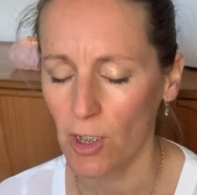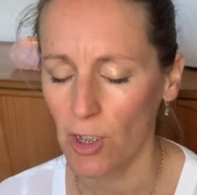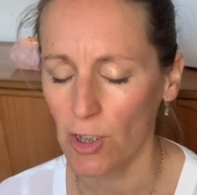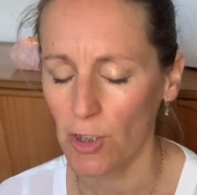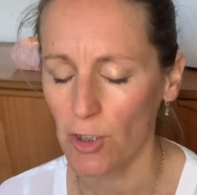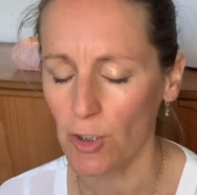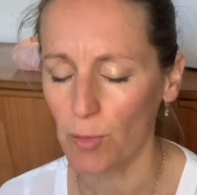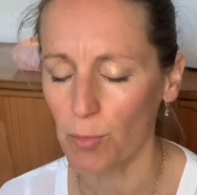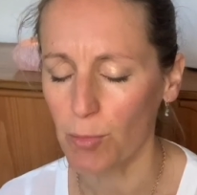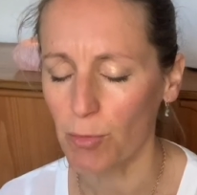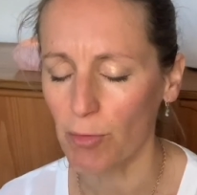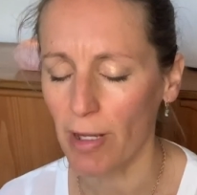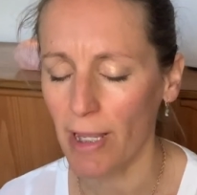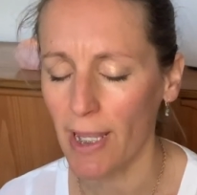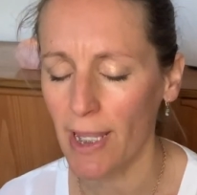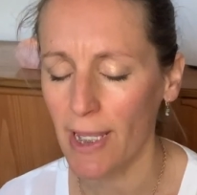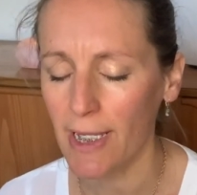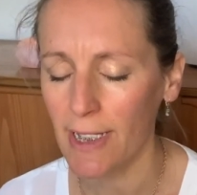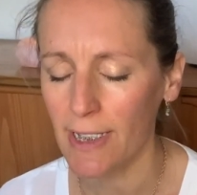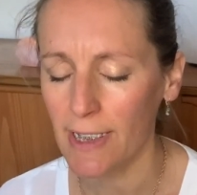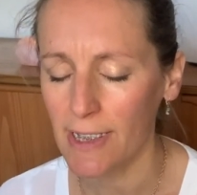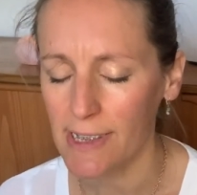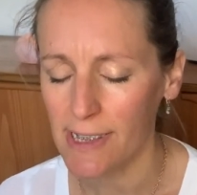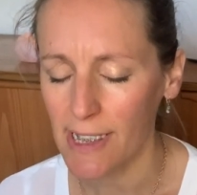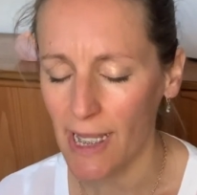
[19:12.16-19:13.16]
your
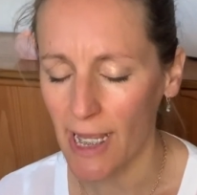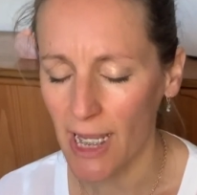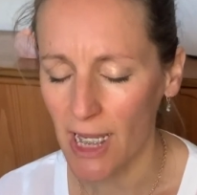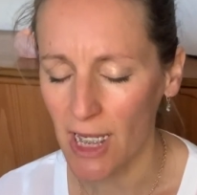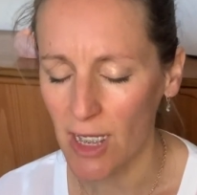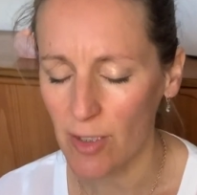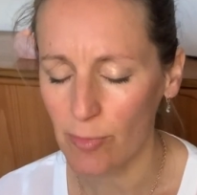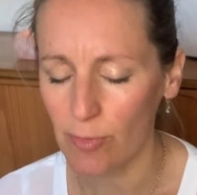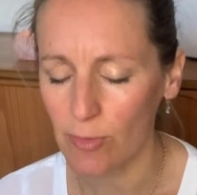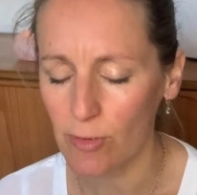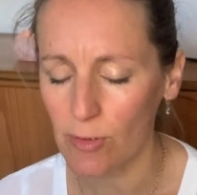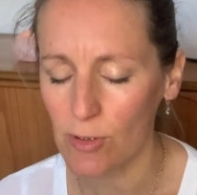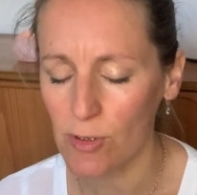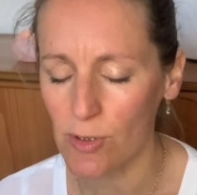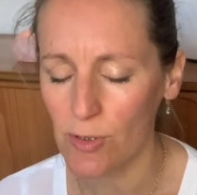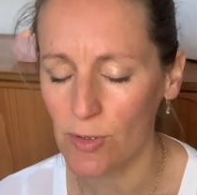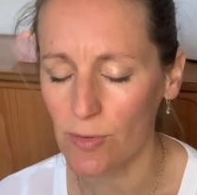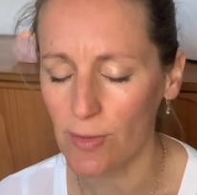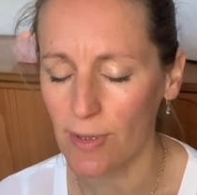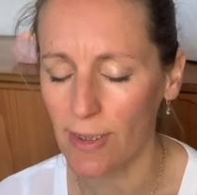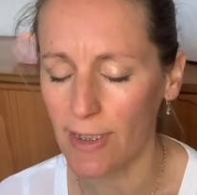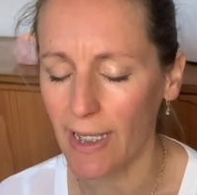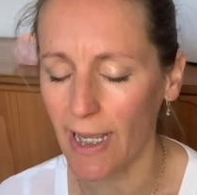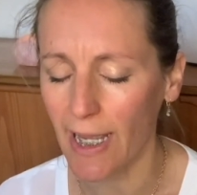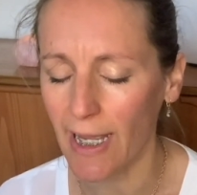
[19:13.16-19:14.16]
brain is able to
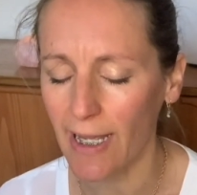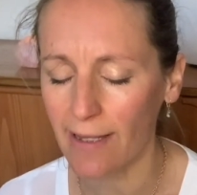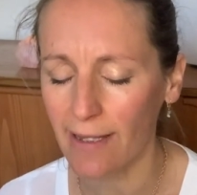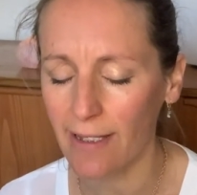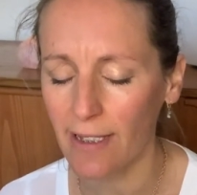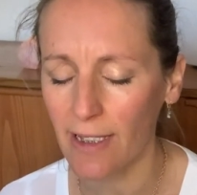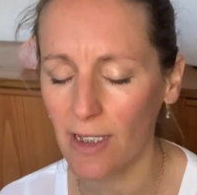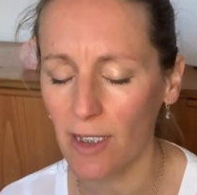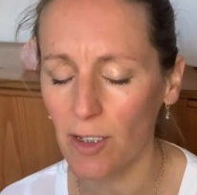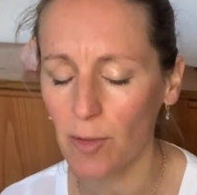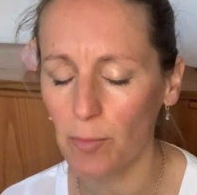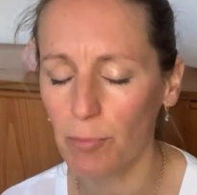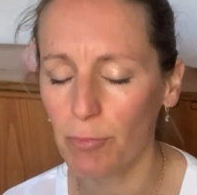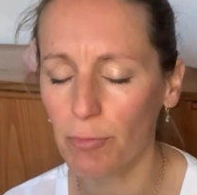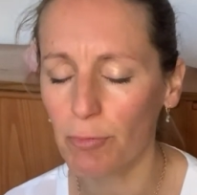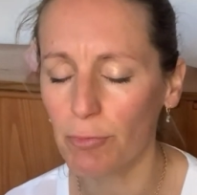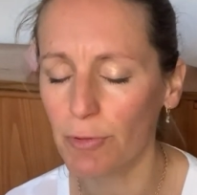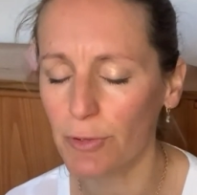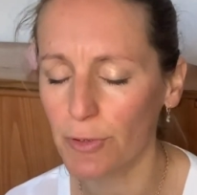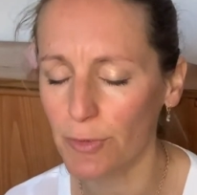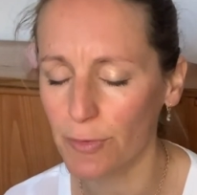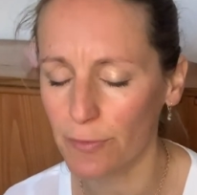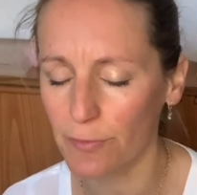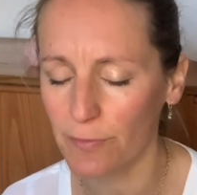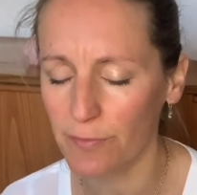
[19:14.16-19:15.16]
gather
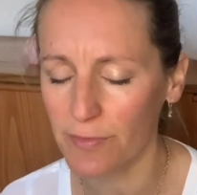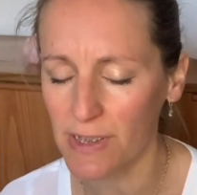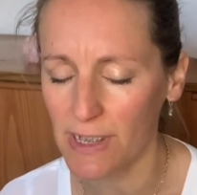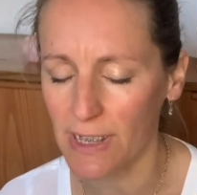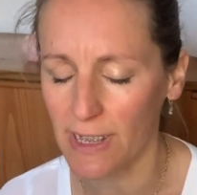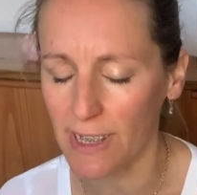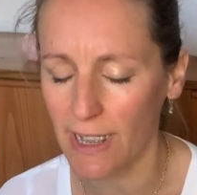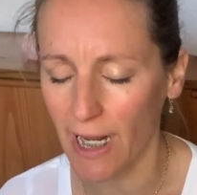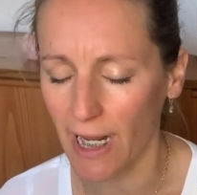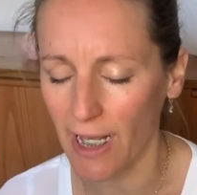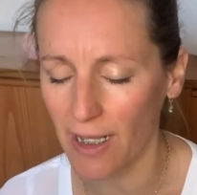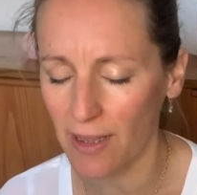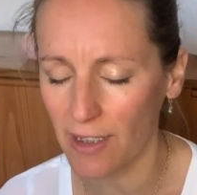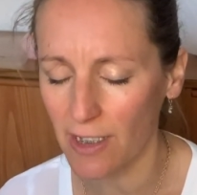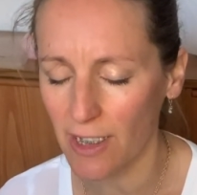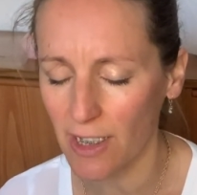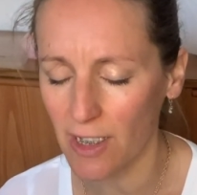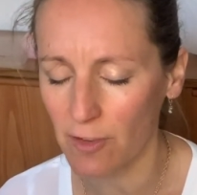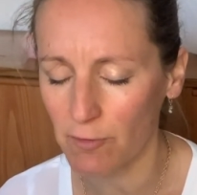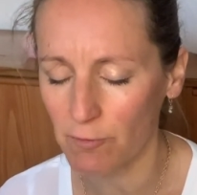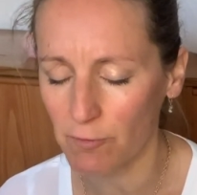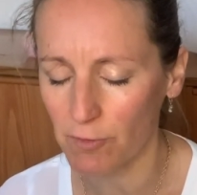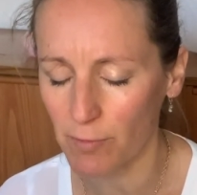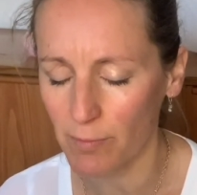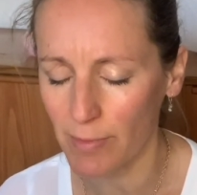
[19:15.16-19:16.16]
proof, to gather
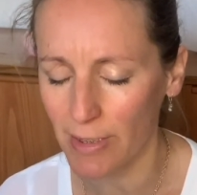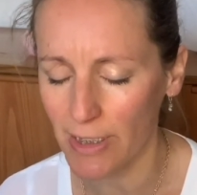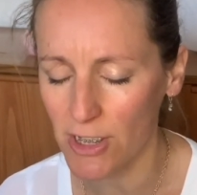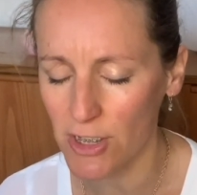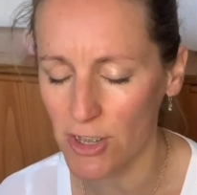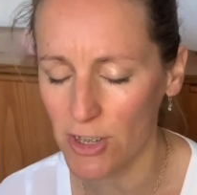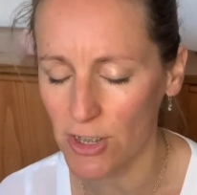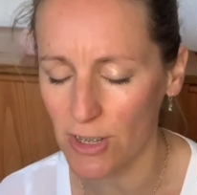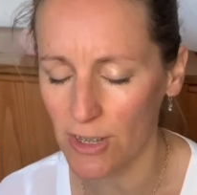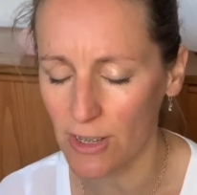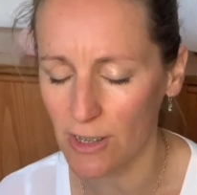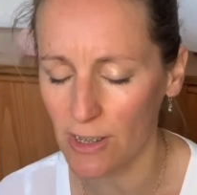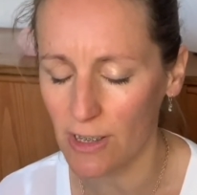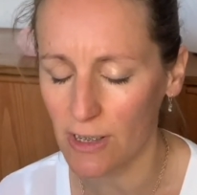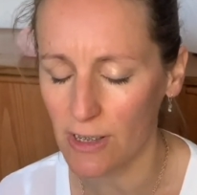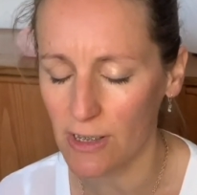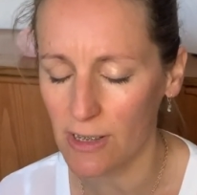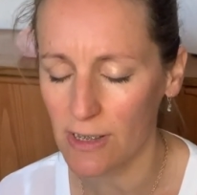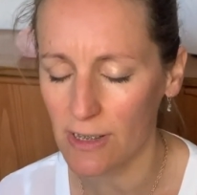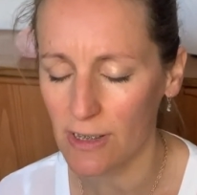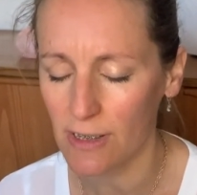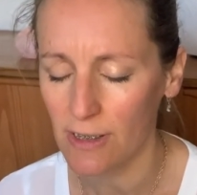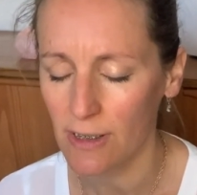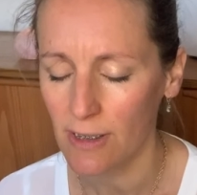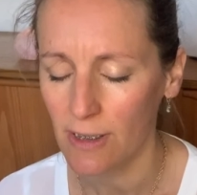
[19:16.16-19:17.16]
information that